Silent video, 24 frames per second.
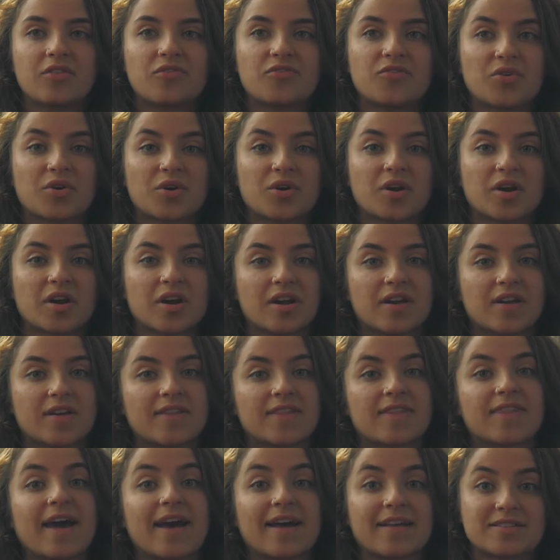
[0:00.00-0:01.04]
for
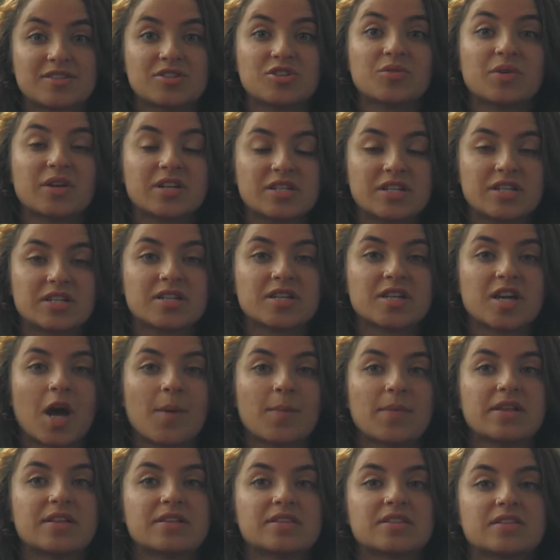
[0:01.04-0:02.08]
that tuition to
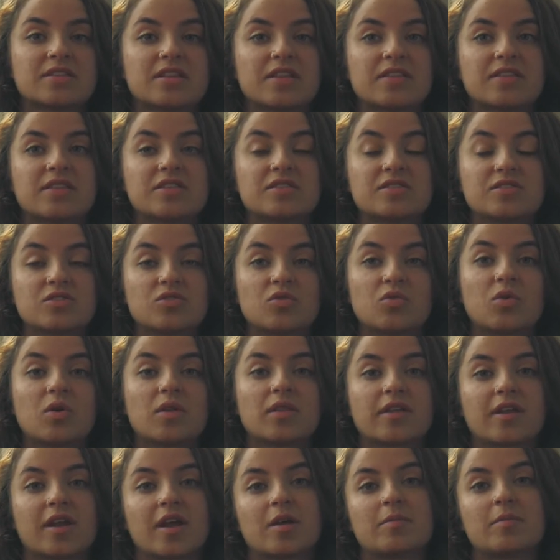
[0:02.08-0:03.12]
come in so that the school
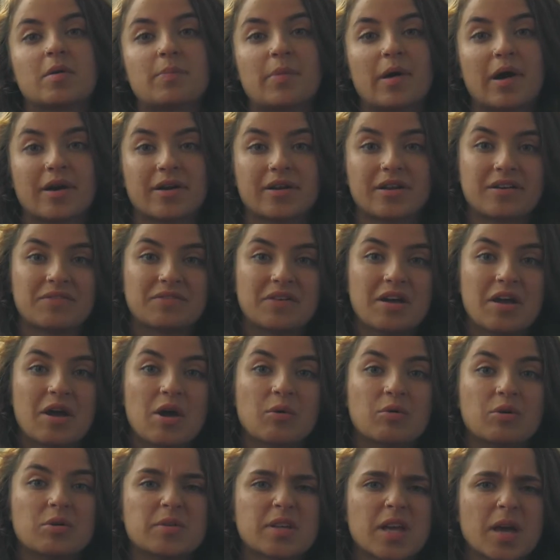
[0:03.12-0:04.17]
that I'm a part of
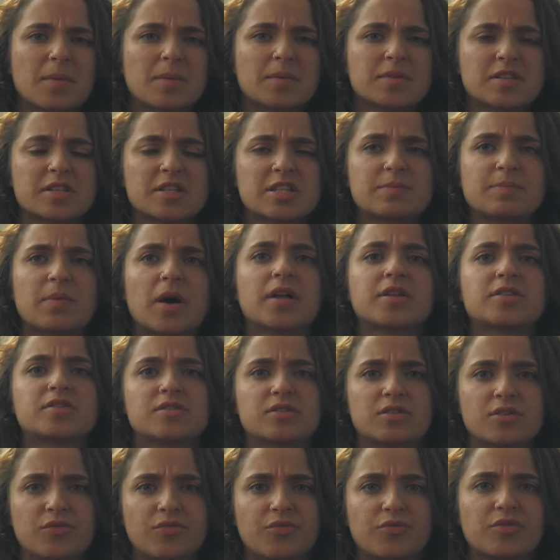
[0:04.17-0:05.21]
will be able to
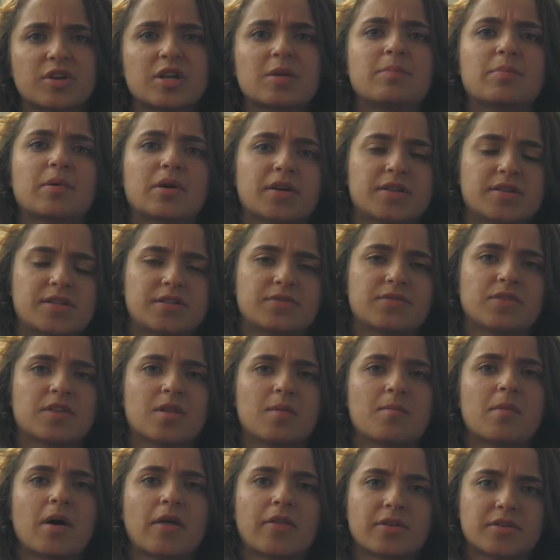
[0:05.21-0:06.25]
sponsor free births for
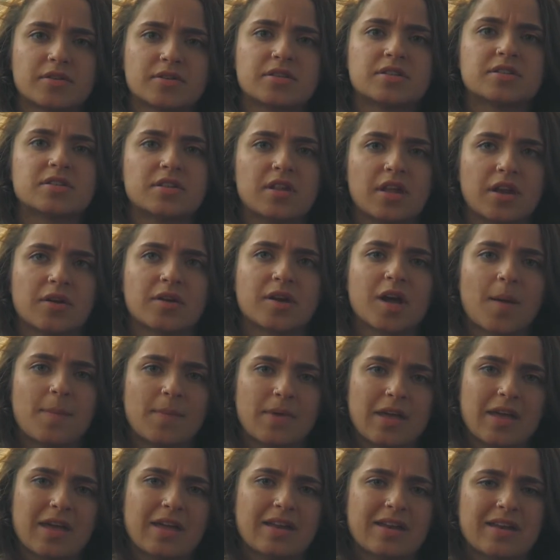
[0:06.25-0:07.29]
the mothers that are
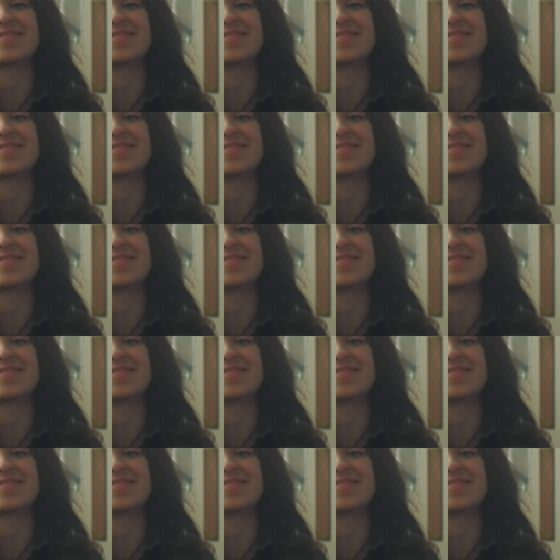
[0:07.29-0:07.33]
coming in.